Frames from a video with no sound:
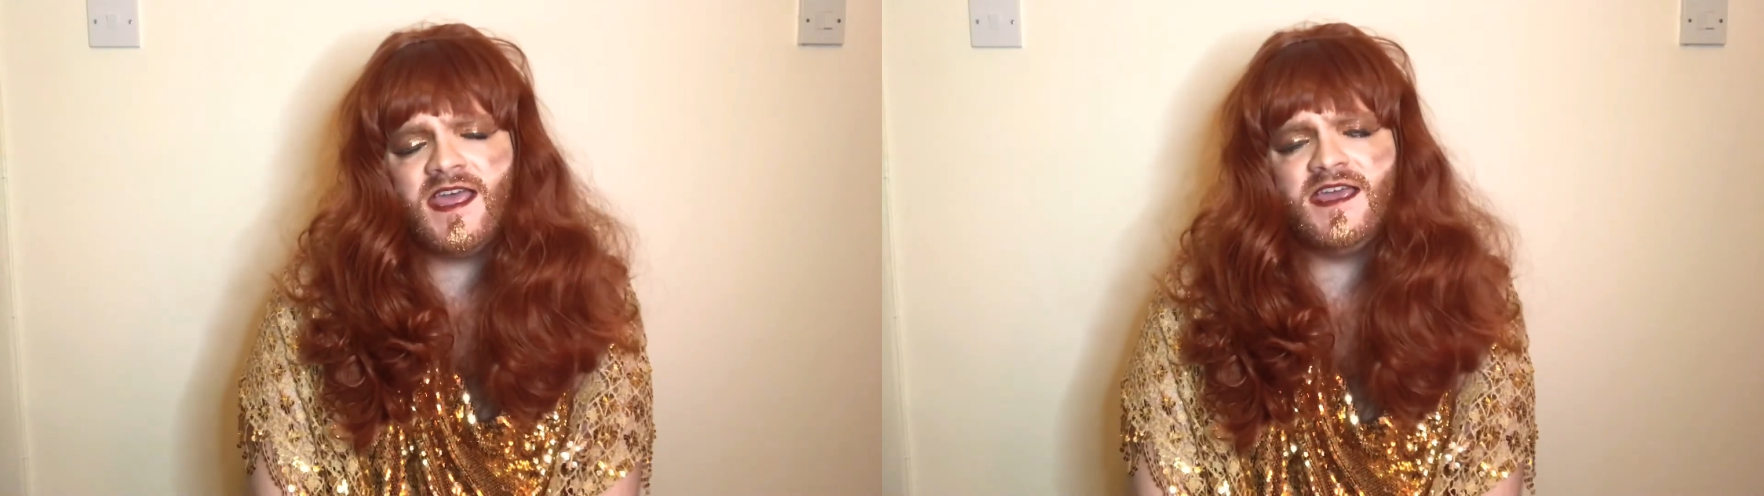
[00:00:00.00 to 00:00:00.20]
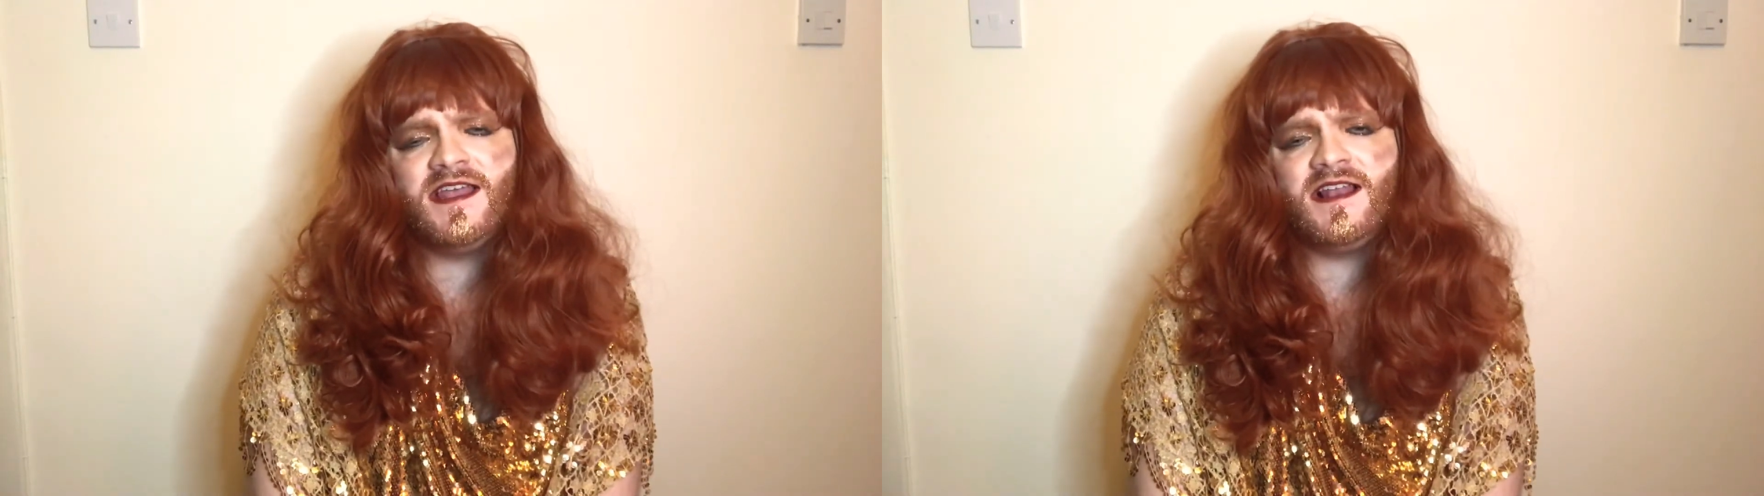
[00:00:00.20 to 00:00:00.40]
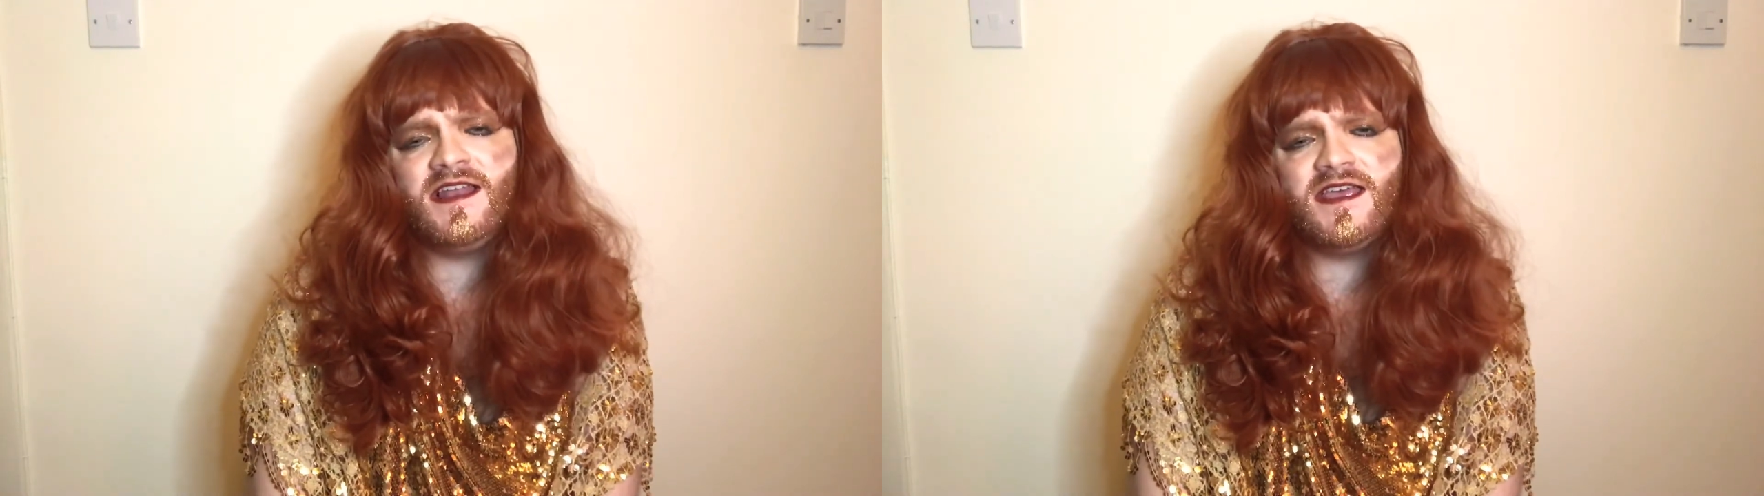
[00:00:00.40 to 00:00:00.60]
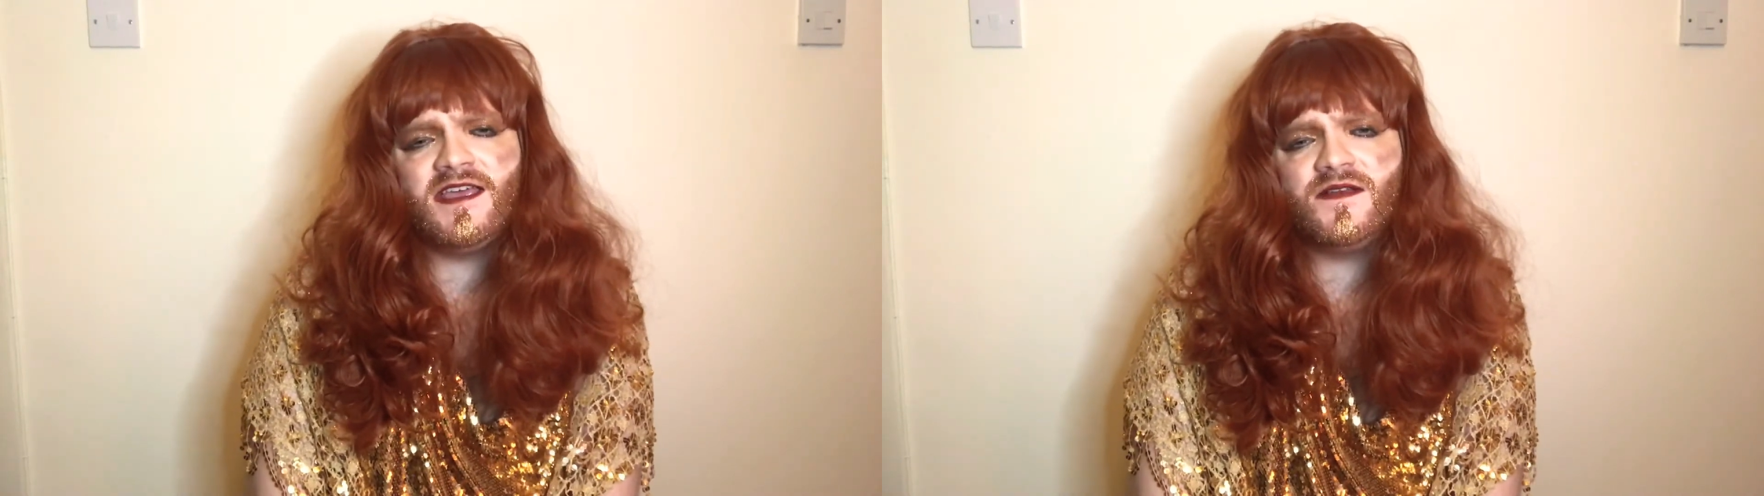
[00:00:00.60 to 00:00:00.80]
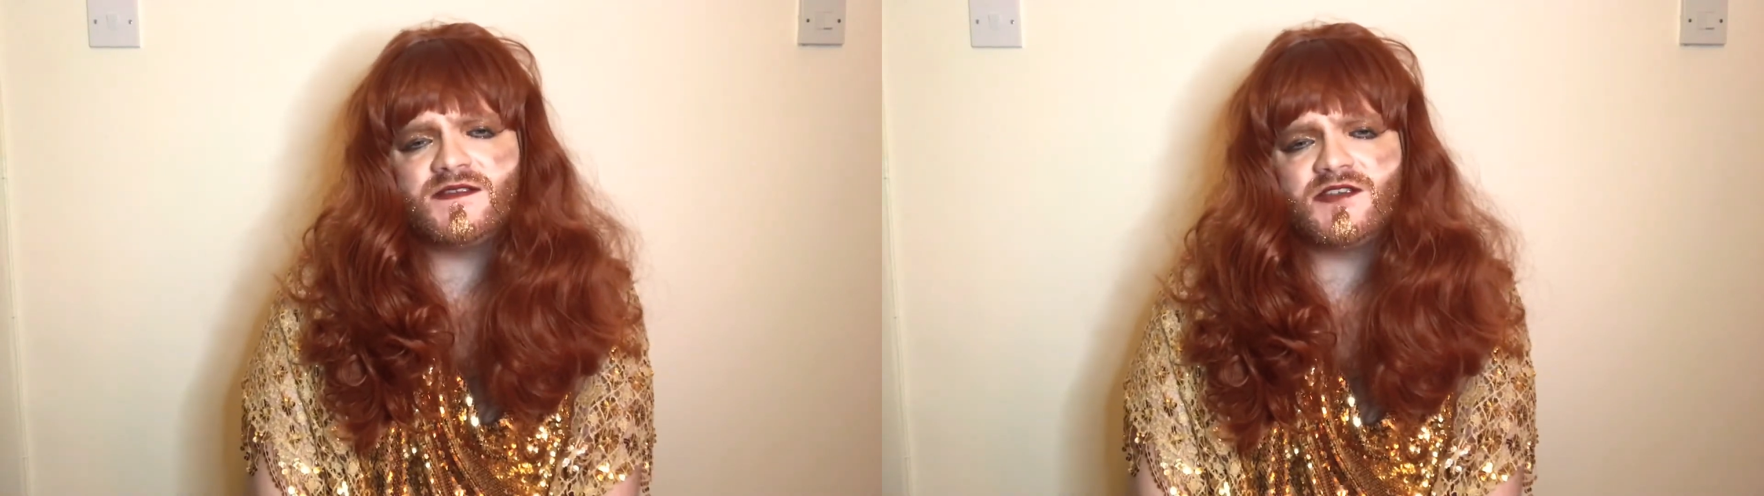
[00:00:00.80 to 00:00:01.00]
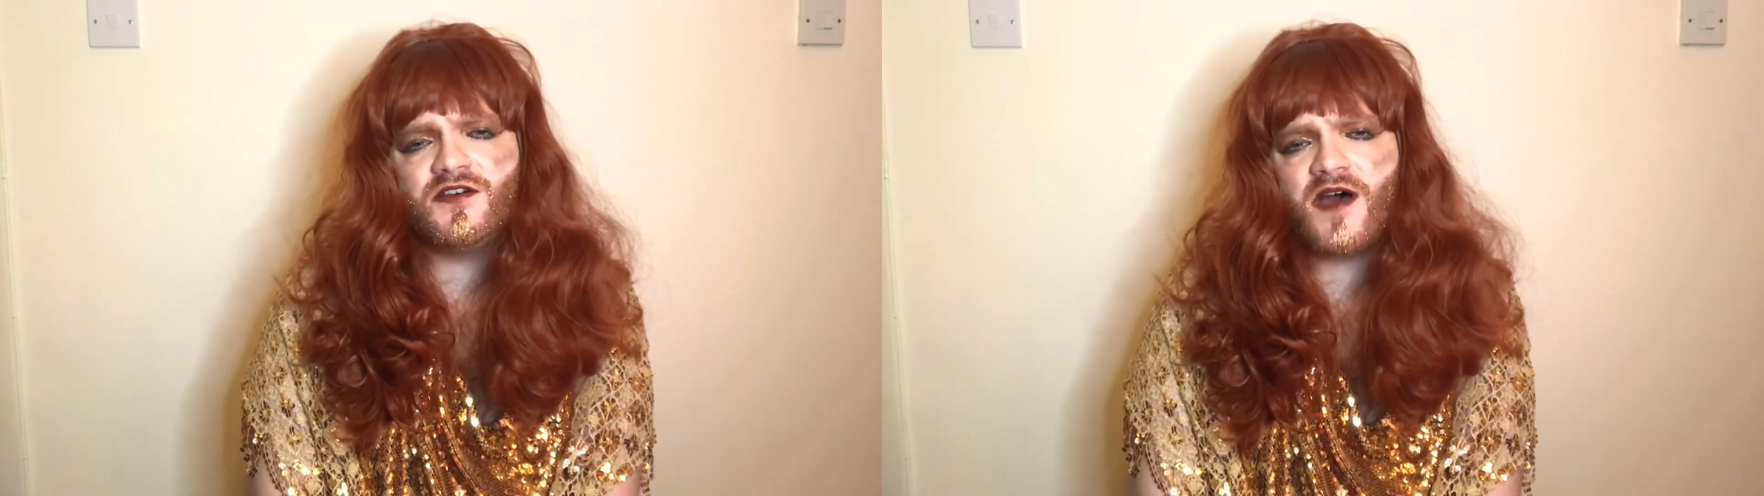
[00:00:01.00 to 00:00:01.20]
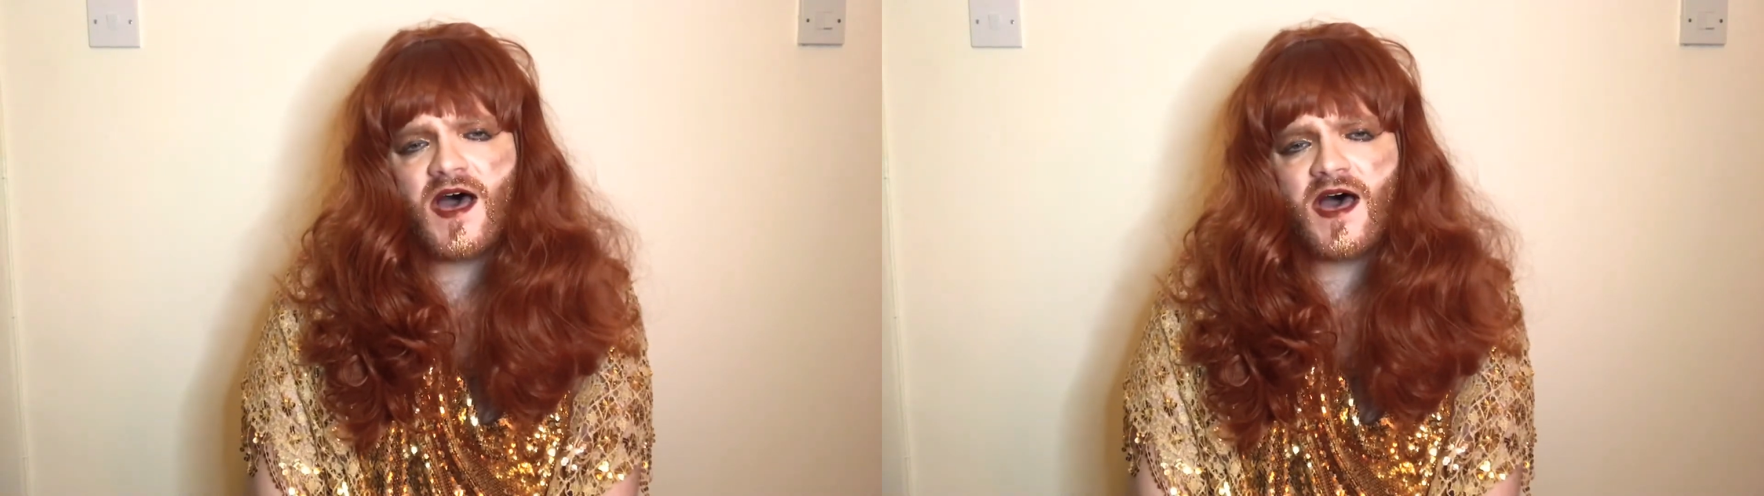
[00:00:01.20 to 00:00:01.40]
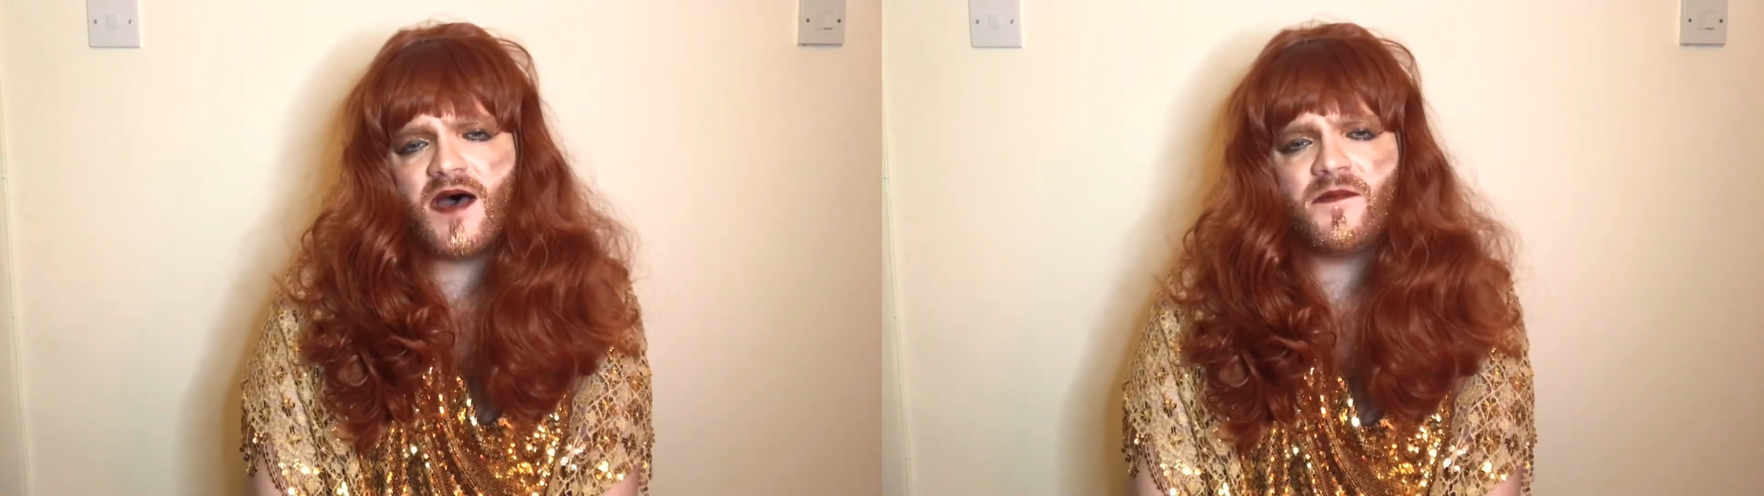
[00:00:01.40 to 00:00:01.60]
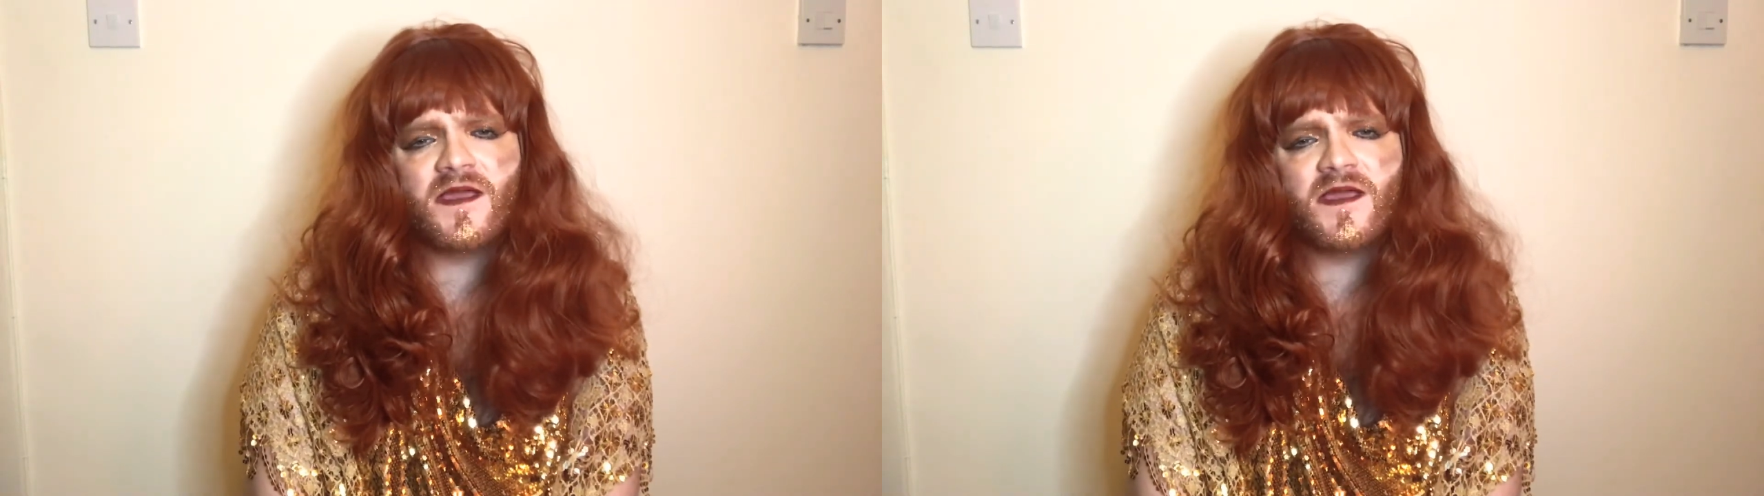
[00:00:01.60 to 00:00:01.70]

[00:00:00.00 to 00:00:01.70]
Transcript: it lifts you up